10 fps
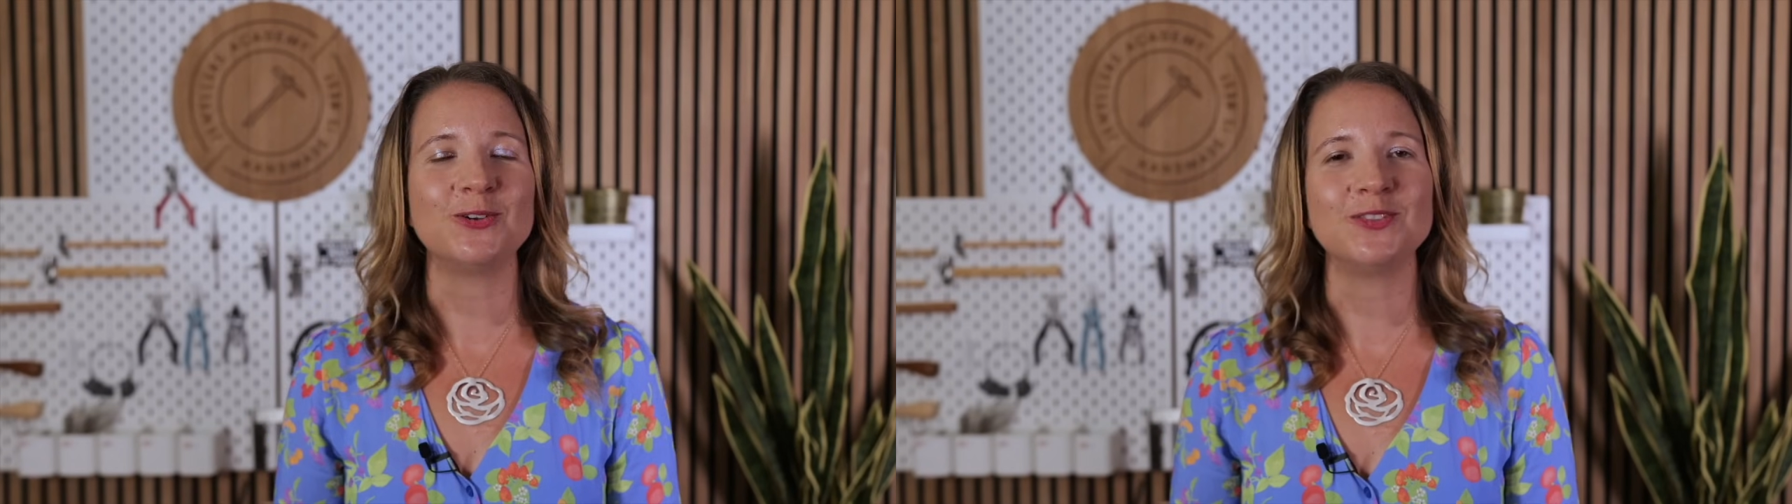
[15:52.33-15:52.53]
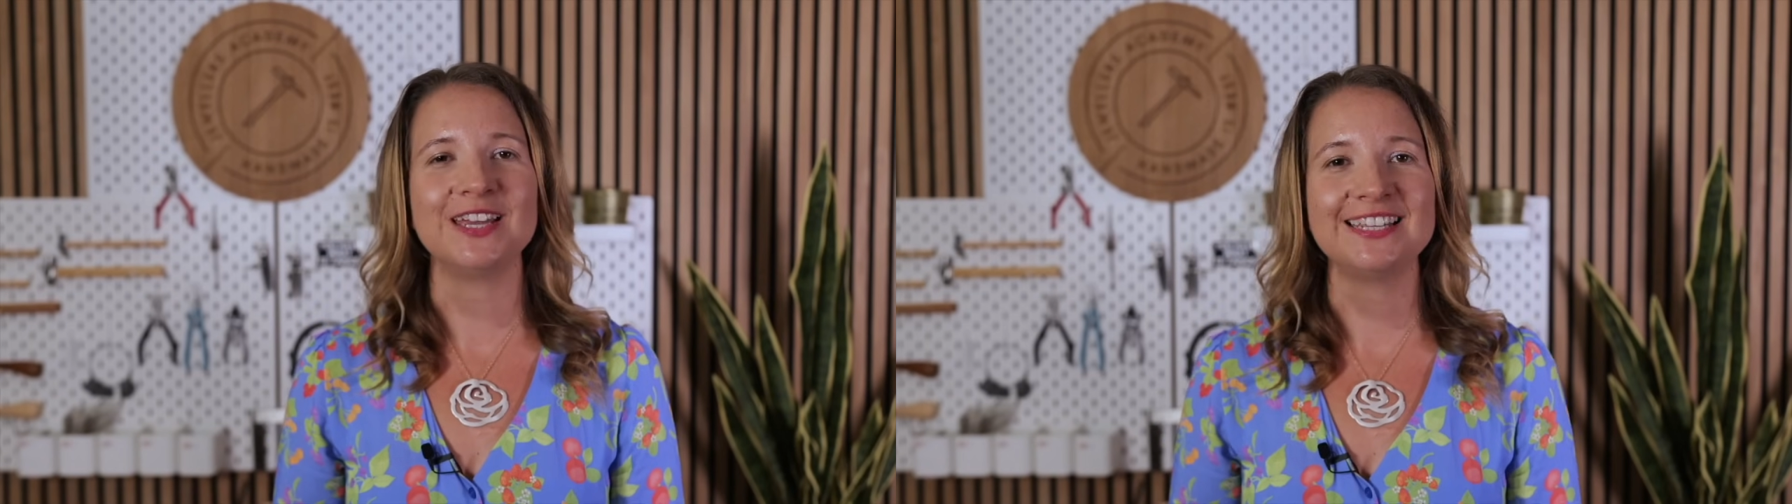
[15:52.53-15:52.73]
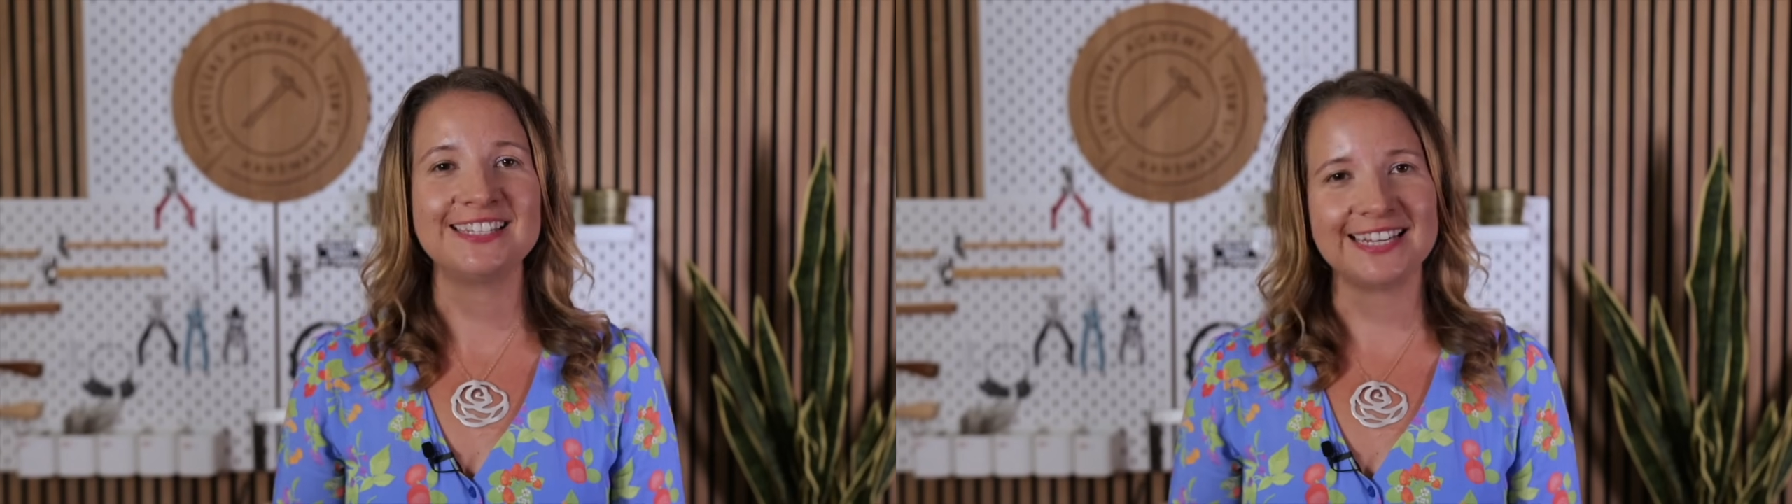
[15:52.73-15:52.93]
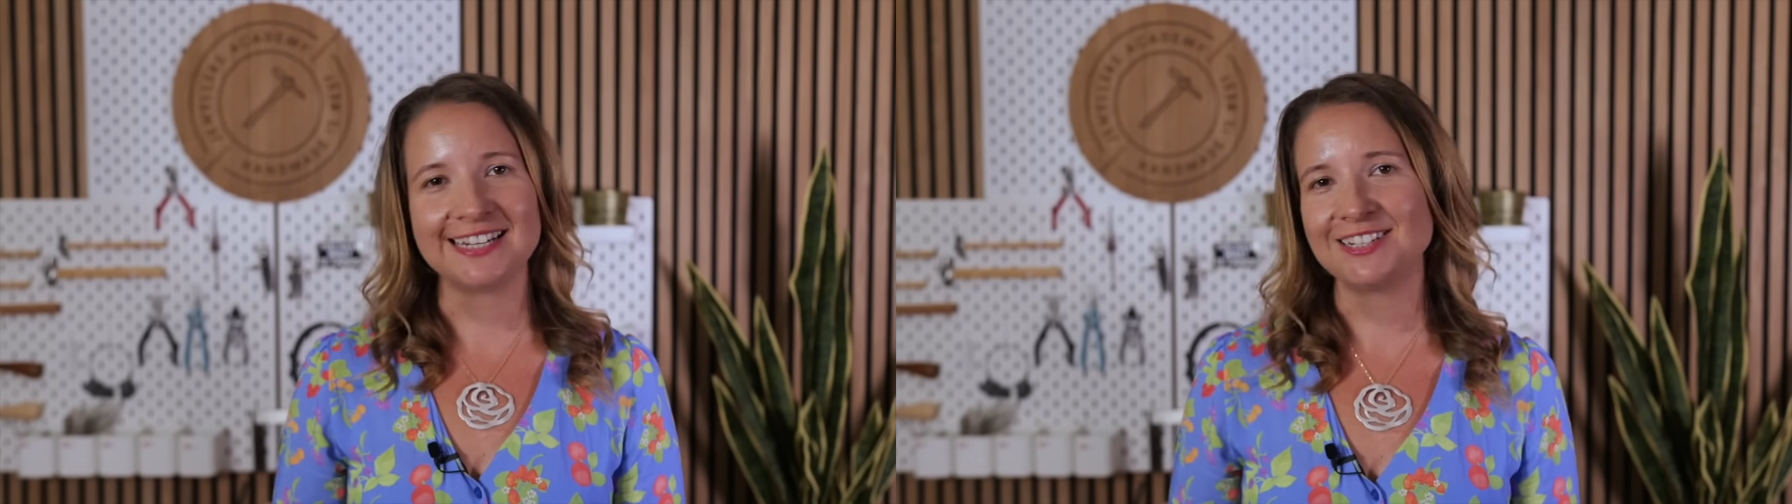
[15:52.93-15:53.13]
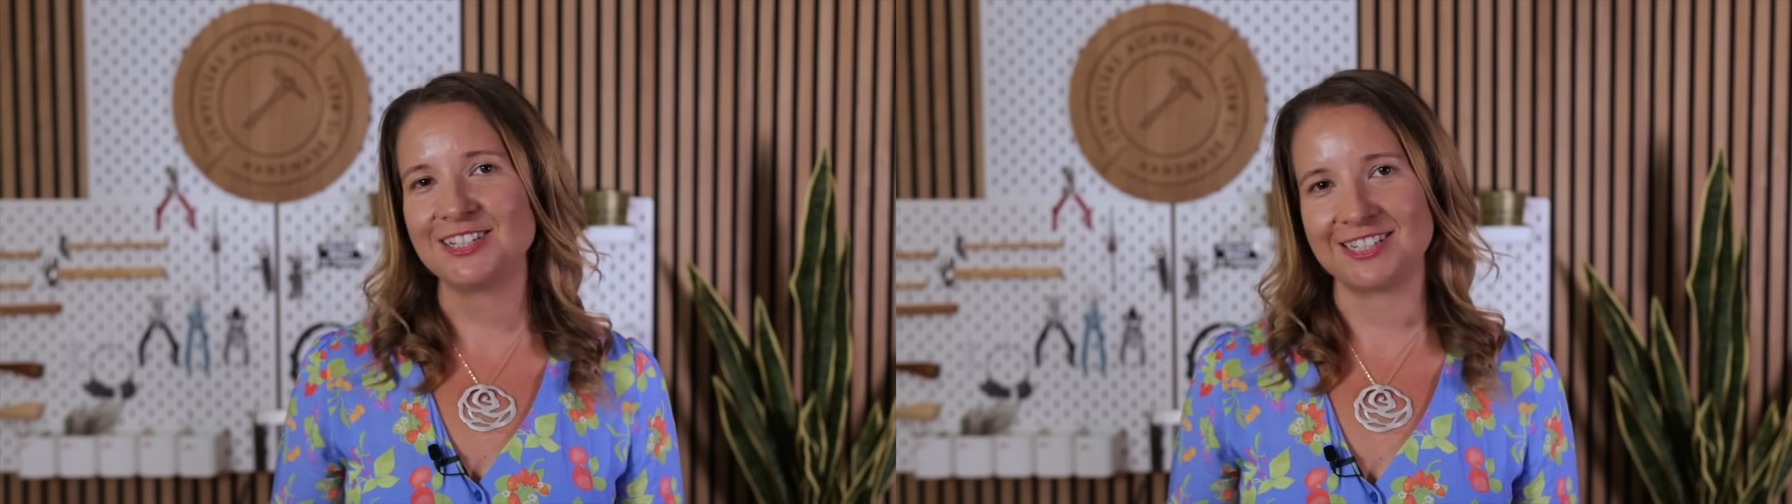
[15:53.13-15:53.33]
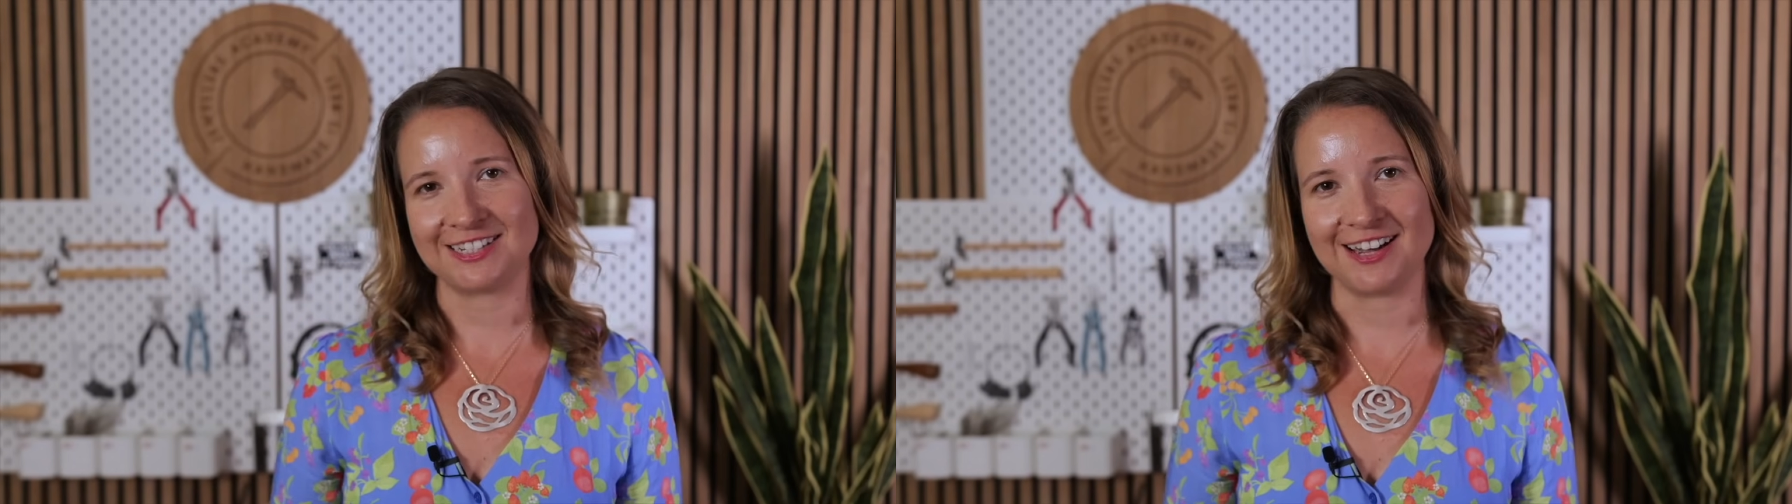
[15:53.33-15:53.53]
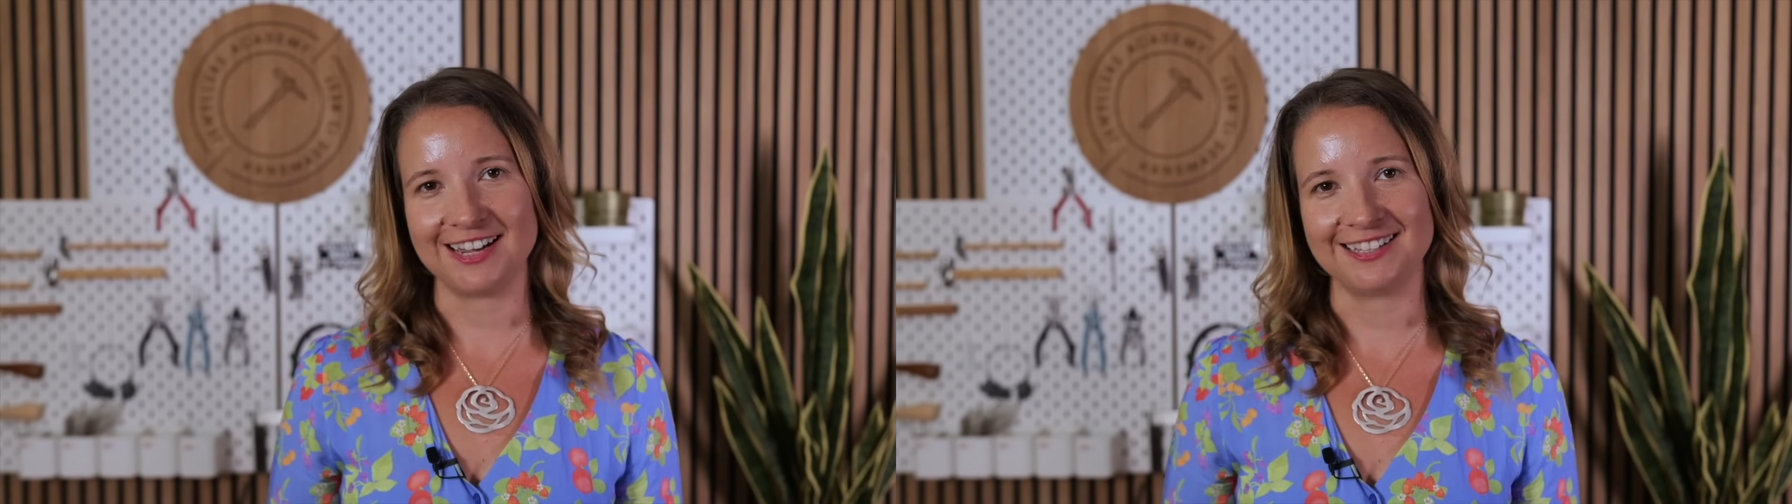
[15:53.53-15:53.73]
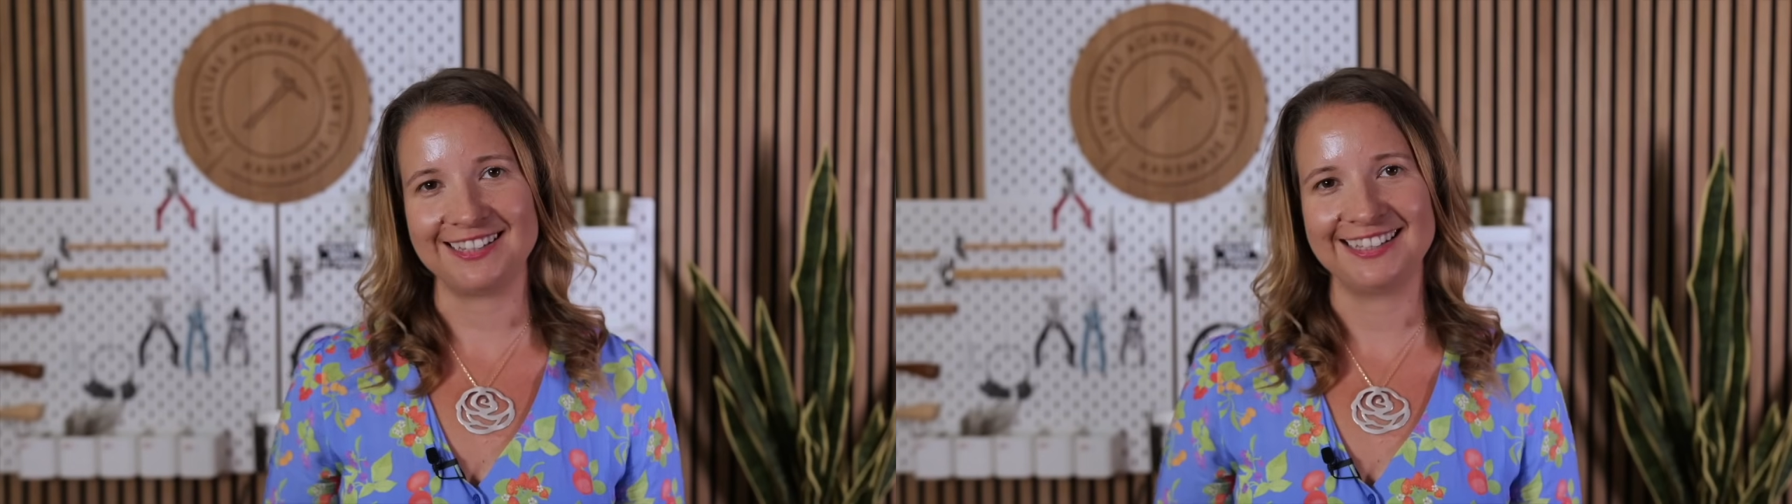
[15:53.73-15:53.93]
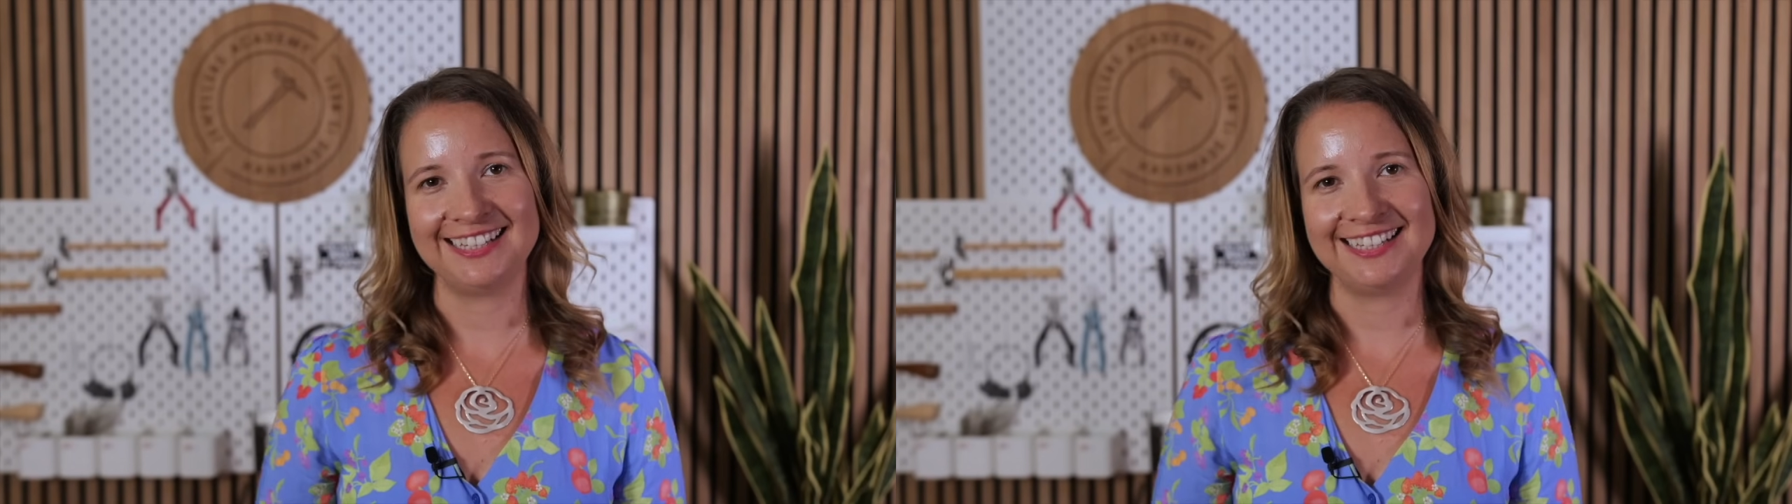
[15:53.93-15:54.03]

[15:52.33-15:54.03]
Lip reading: on their signature style.